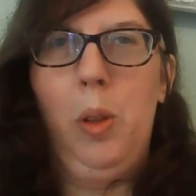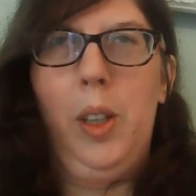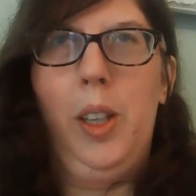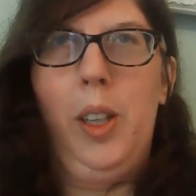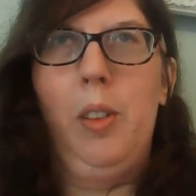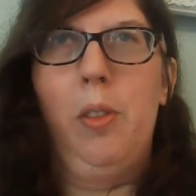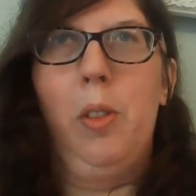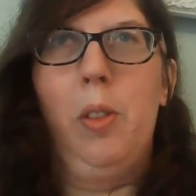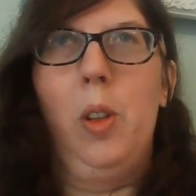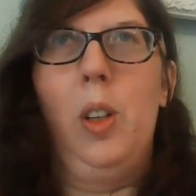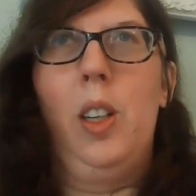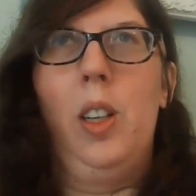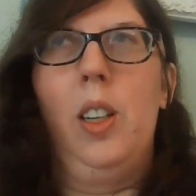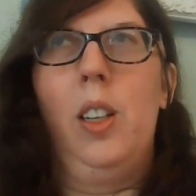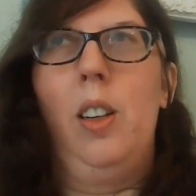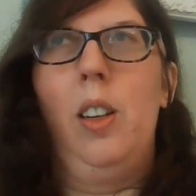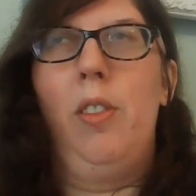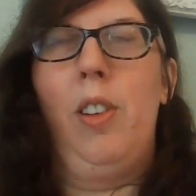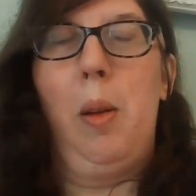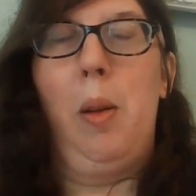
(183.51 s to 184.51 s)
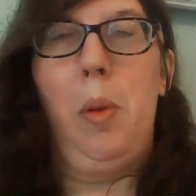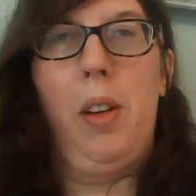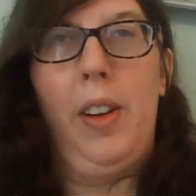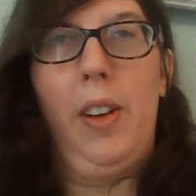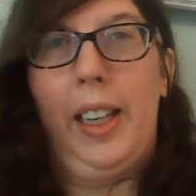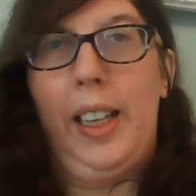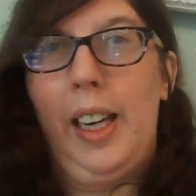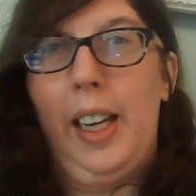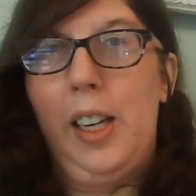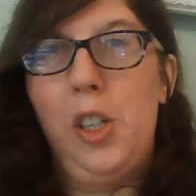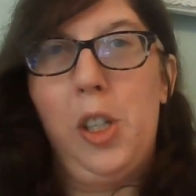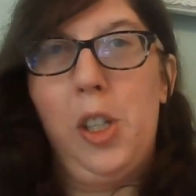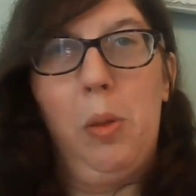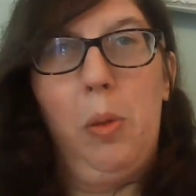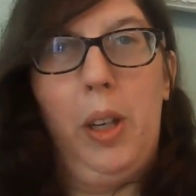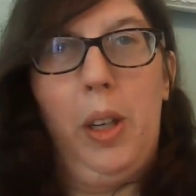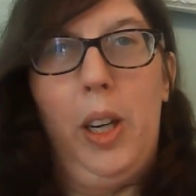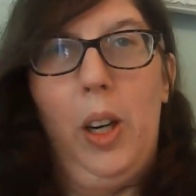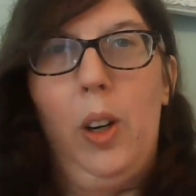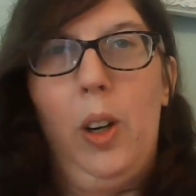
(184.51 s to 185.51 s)
We're here for a, a family
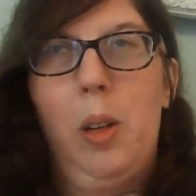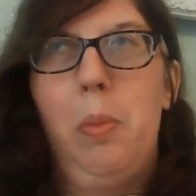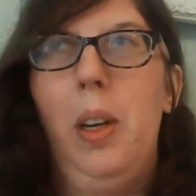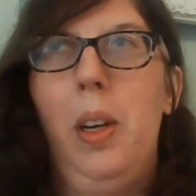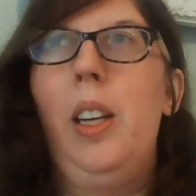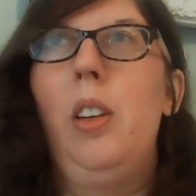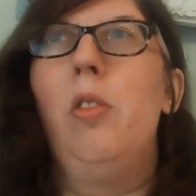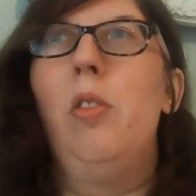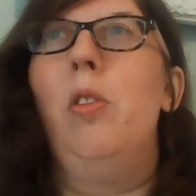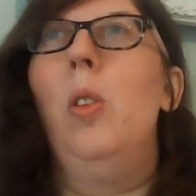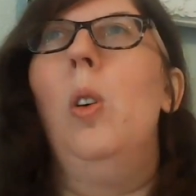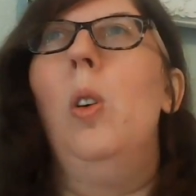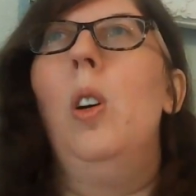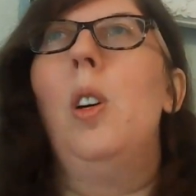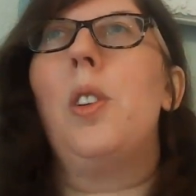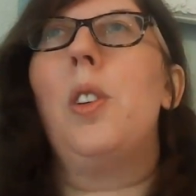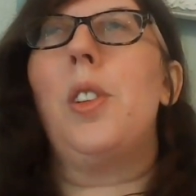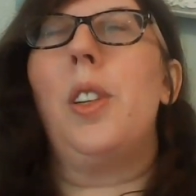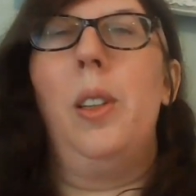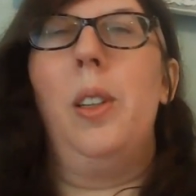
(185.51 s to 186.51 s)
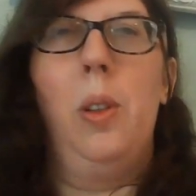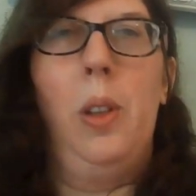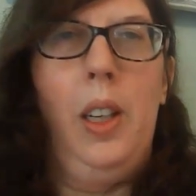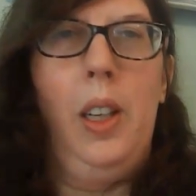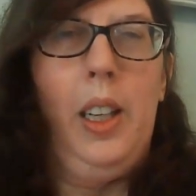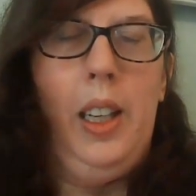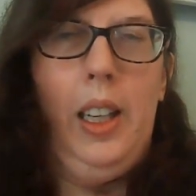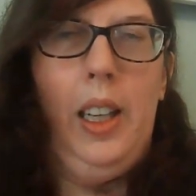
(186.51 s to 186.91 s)
vacation we'd already paid for, so